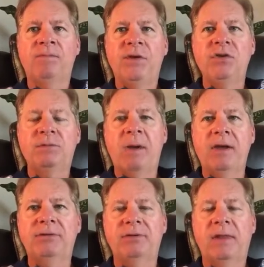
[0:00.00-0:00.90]
You
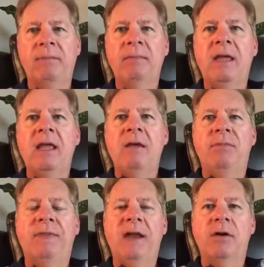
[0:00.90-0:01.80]
sponsored them,
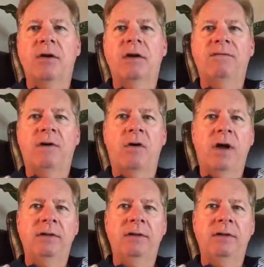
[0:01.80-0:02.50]
but they're going to fall